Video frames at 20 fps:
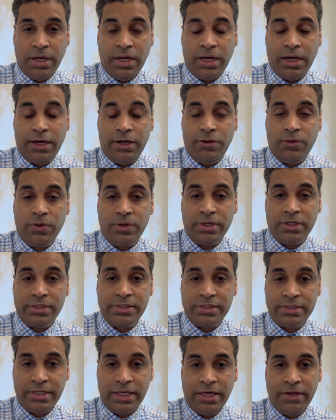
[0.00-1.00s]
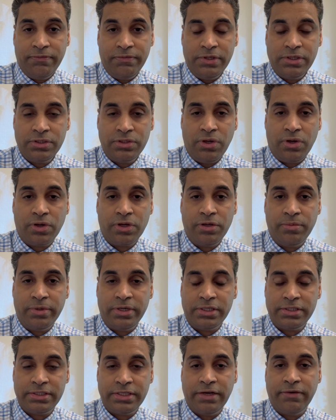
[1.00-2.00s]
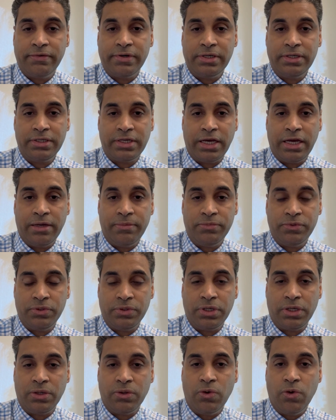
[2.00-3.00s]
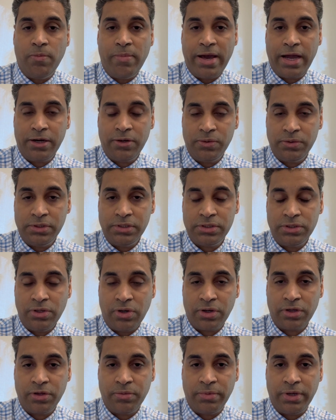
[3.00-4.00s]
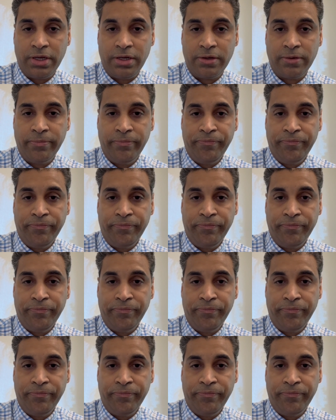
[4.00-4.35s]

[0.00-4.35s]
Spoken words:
And you can save this document several times. You can go back to this document,